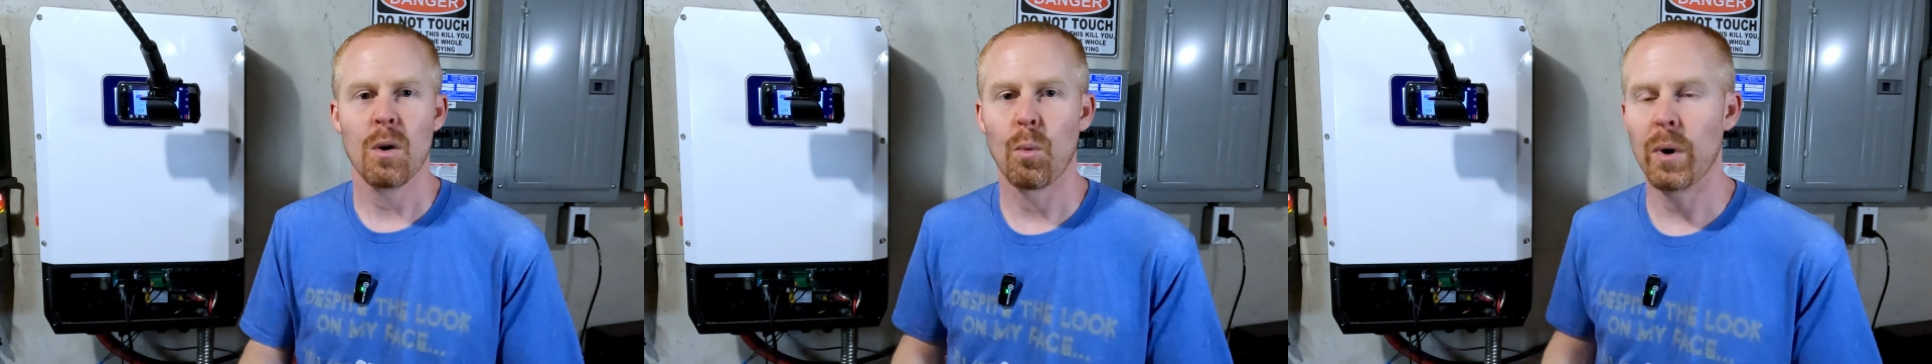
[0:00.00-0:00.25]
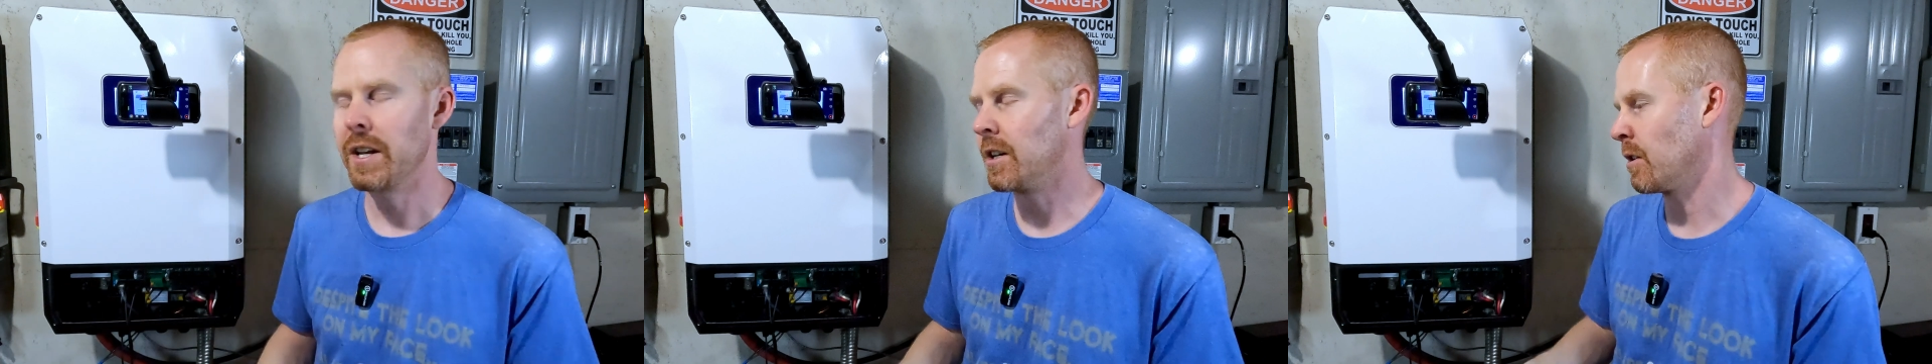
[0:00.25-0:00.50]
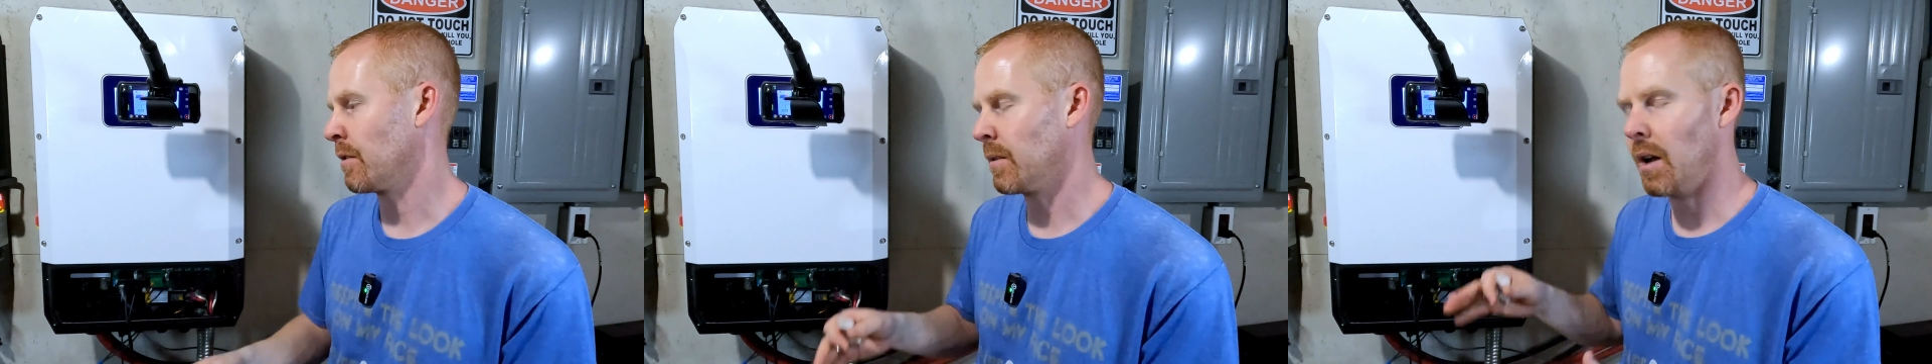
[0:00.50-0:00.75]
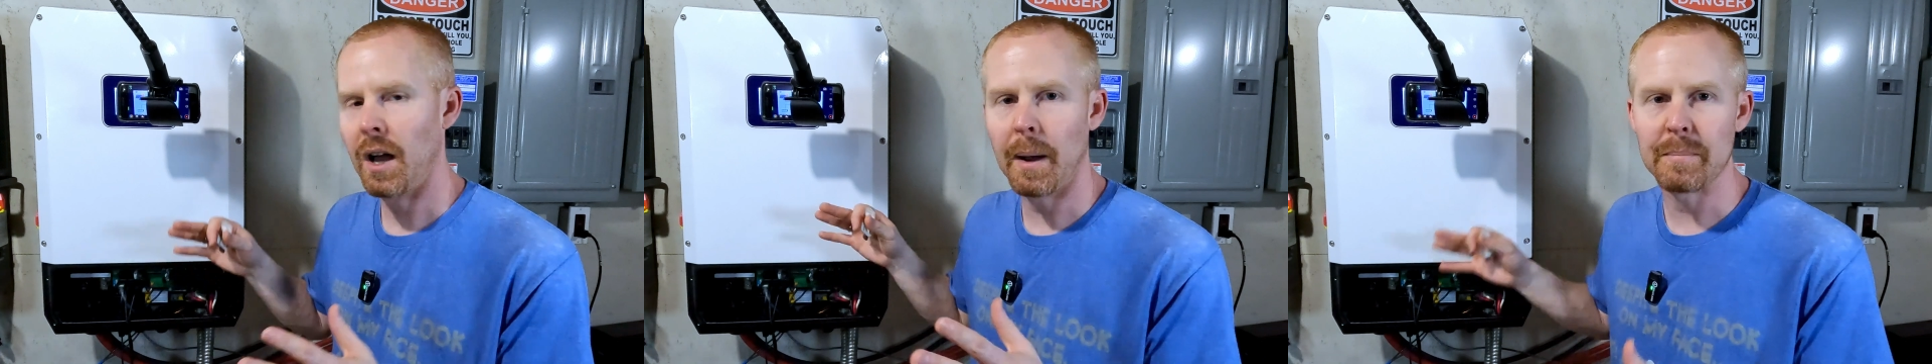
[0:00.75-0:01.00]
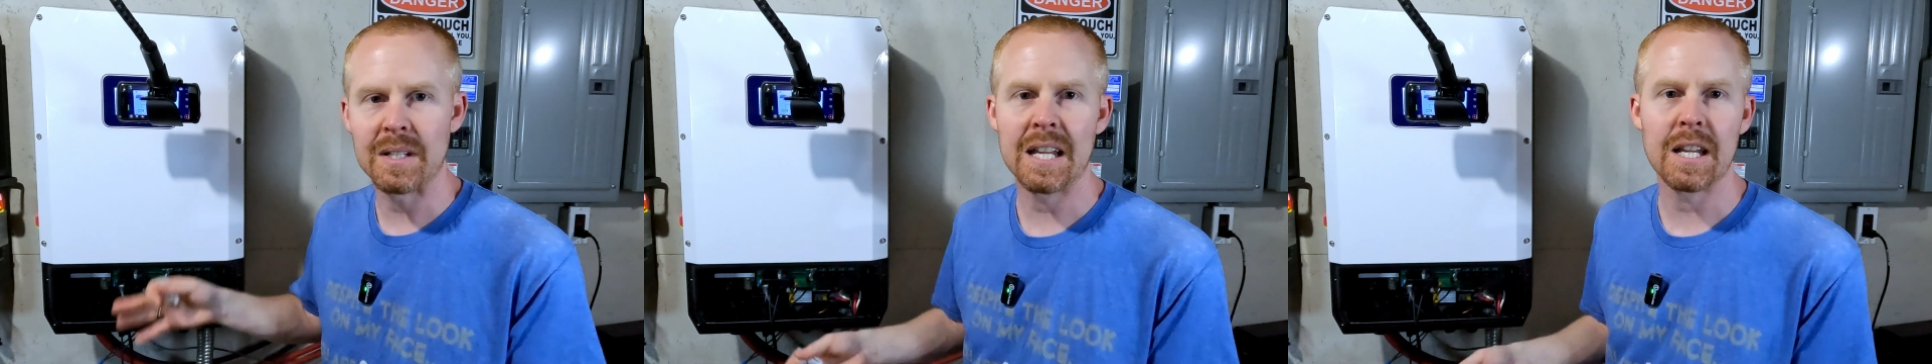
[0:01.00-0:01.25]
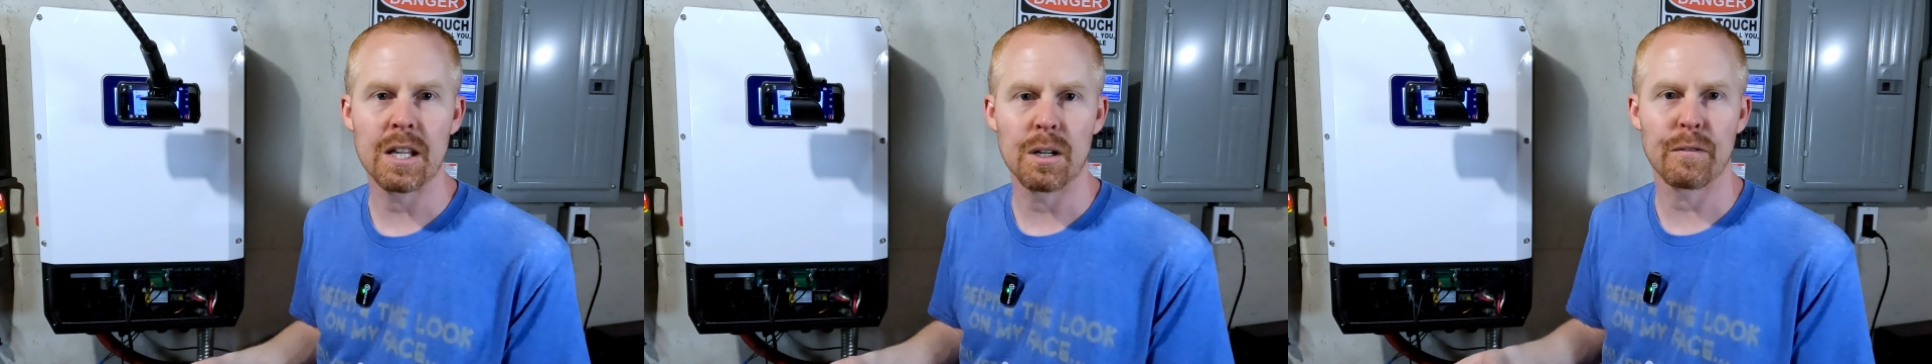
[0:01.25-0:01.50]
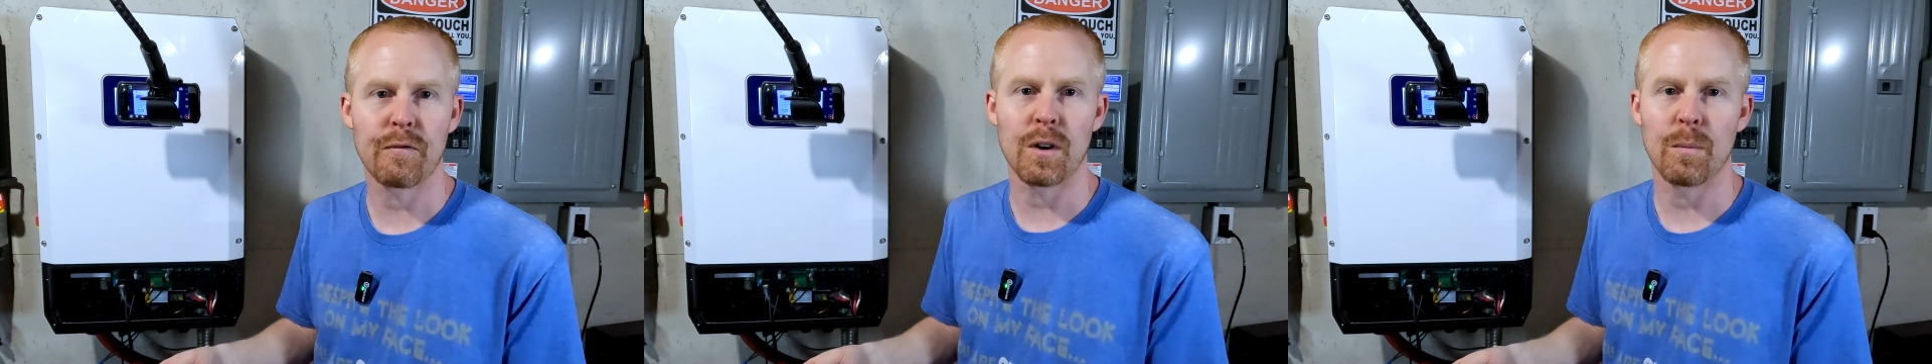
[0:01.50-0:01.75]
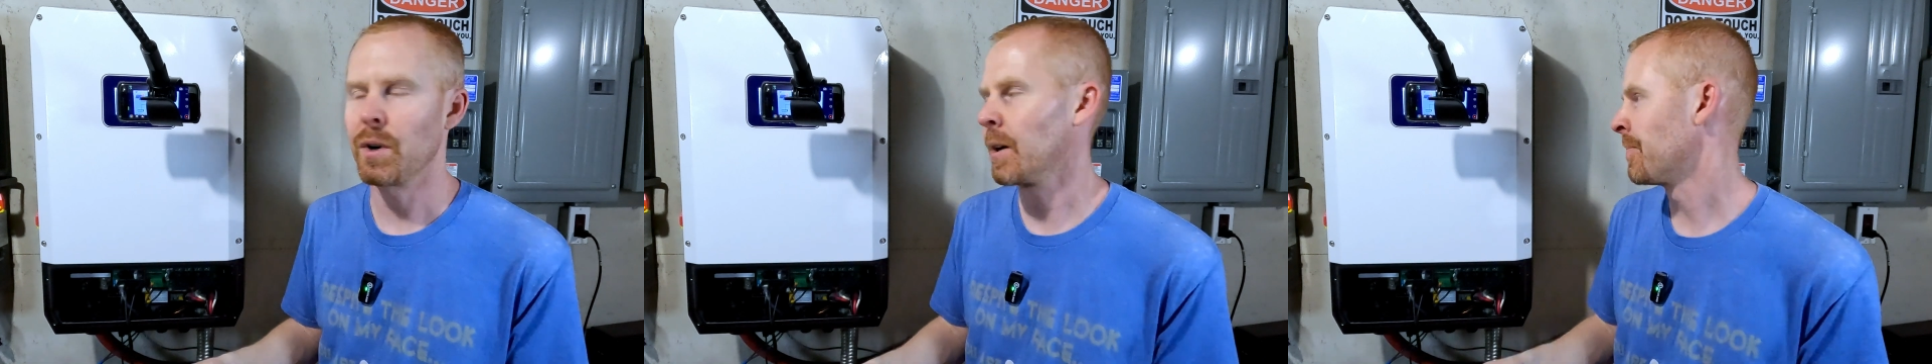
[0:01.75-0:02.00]
when you're updating your
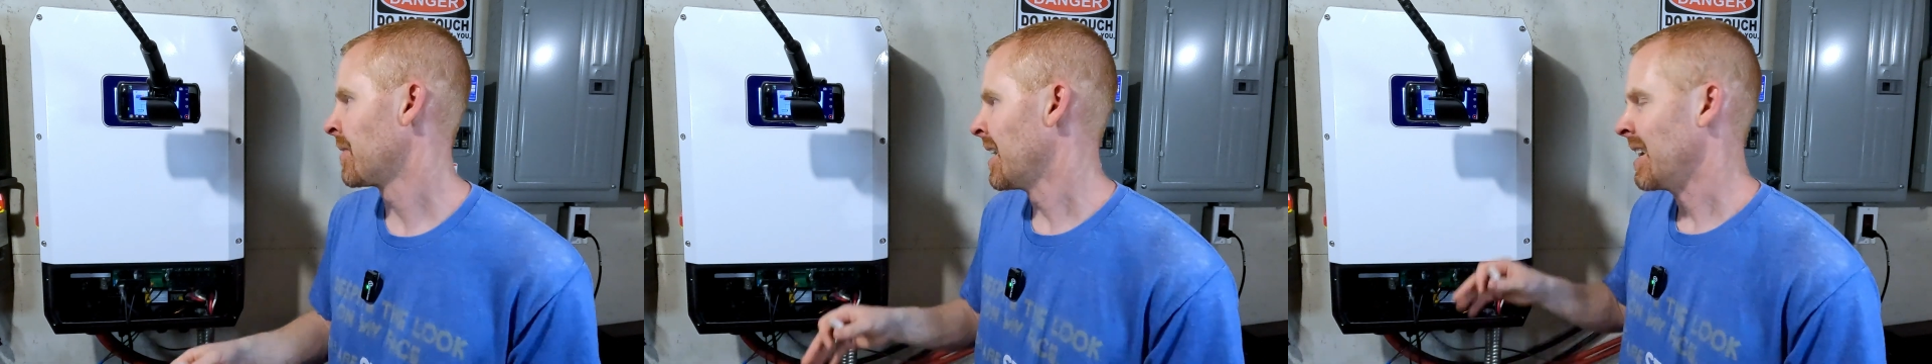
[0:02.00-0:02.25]
firmware.